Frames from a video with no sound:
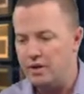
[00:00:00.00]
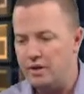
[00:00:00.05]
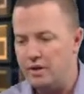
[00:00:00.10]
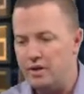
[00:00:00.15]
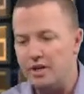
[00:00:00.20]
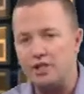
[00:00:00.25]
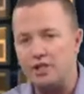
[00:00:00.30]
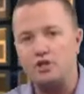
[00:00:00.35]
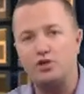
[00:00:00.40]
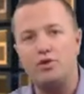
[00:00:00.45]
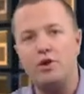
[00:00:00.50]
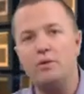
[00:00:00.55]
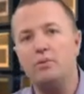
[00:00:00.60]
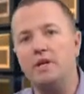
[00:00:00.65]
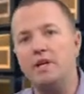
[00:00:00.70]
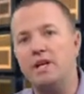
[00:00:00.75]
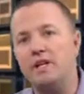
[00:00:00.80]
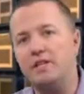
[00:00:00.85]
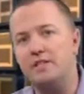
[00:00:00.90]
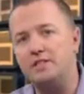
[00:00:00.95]

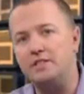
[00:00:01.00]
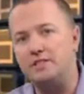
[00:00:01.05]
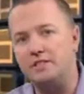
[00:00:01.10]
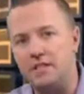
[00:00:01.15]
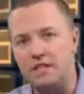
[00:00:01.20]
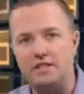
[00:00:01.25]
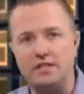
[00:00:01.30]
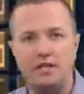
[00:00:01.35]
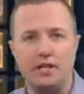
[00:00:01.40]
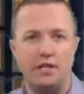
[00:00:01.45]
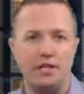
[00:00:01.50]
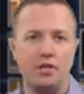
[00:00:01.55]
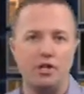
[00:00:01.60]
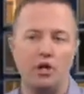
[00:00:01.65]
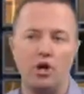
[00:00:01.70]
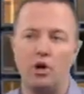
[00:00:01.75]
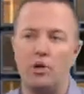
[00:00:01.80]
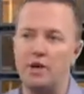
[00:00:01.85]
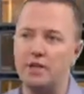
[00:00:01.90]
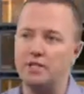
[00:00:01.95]
Extremely inconsistent.
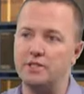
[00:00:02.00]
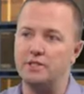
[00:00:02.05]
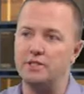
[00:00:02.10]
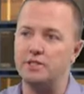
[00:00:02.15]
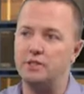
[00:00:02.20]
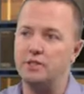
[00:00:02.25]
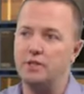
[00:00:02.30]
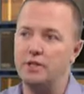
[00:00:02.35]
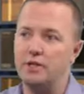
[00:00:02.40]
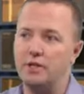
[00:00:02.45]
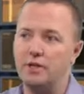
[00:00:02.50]
His